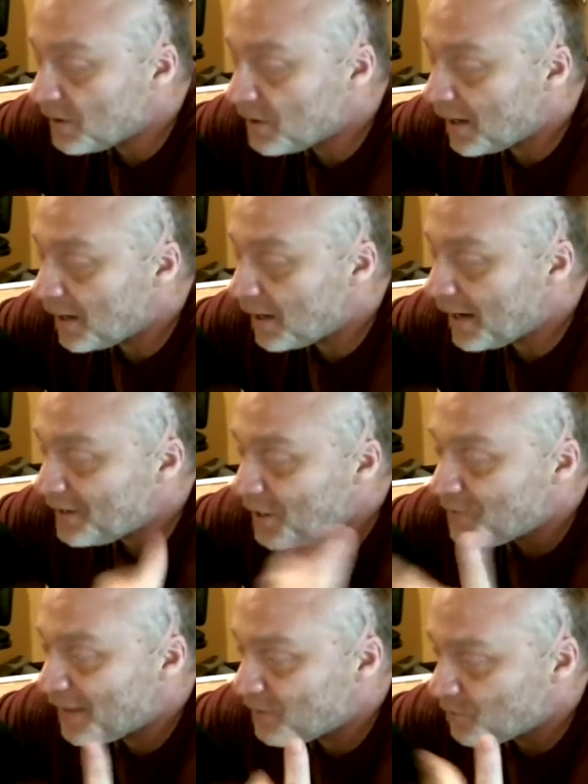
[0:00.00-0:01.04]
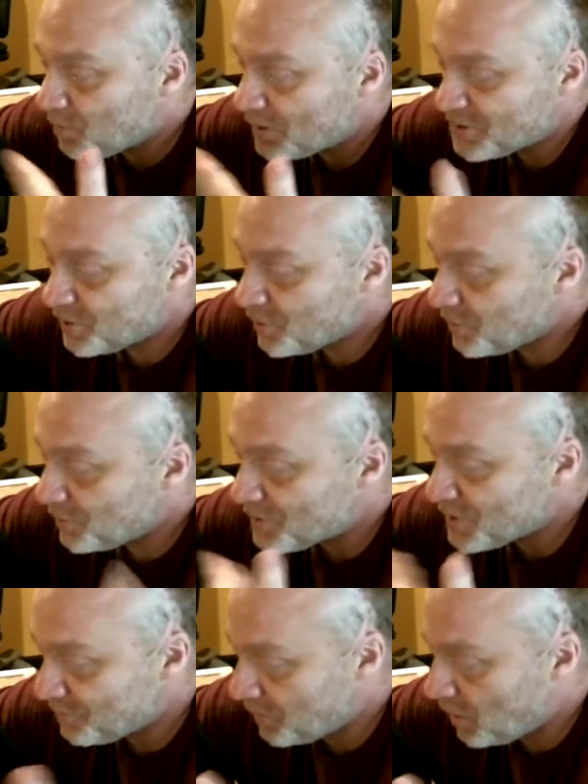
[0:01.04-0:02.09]
I know that was no
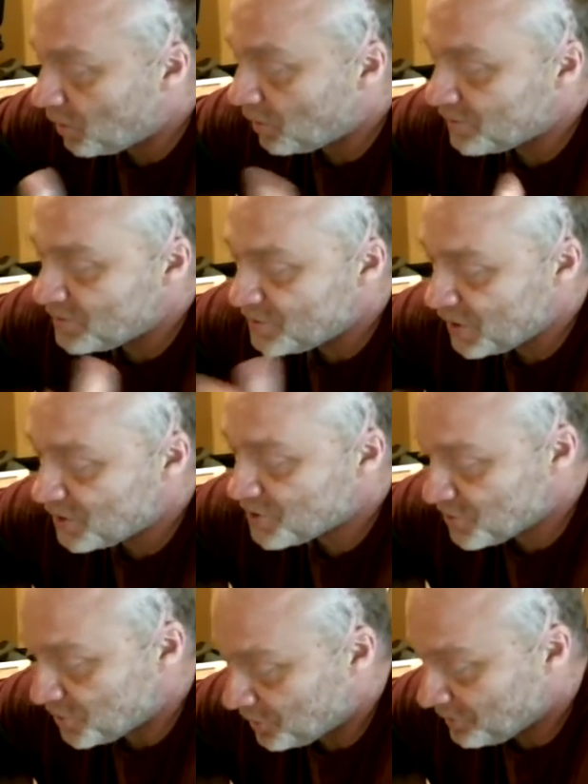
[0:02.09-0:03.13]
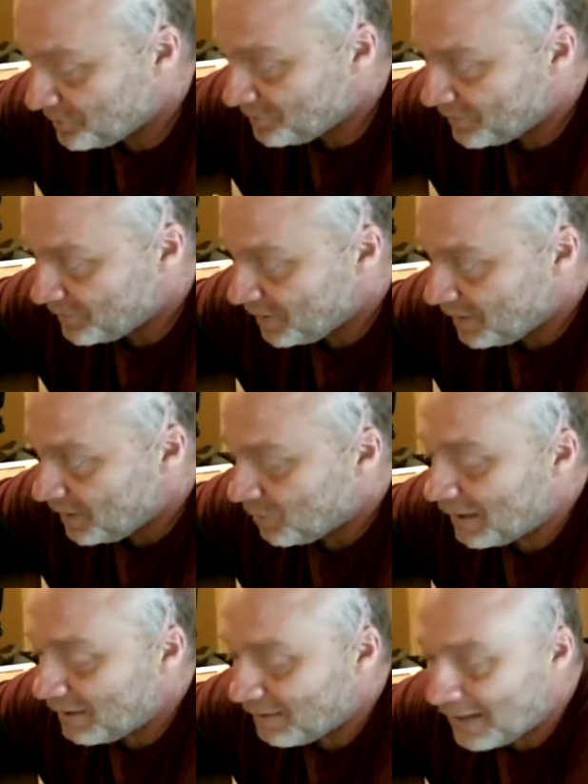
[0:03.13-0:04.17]
small gesture.
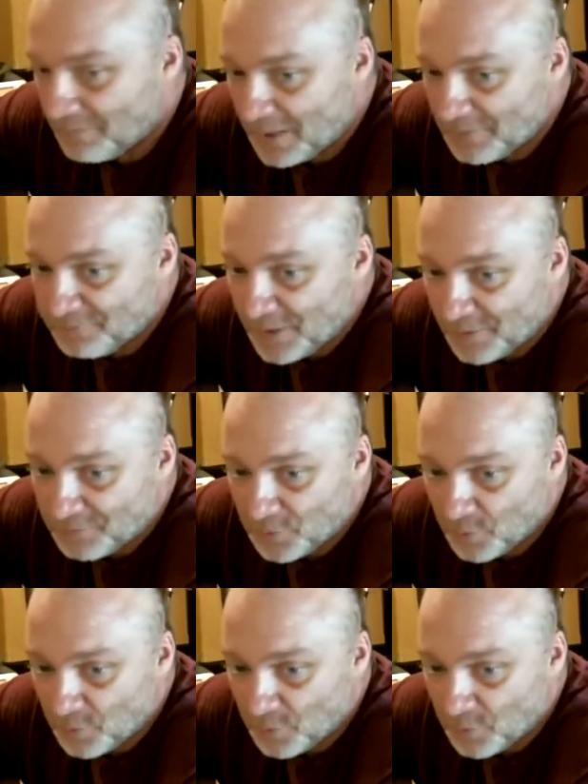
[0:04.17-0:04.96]
Well, I left out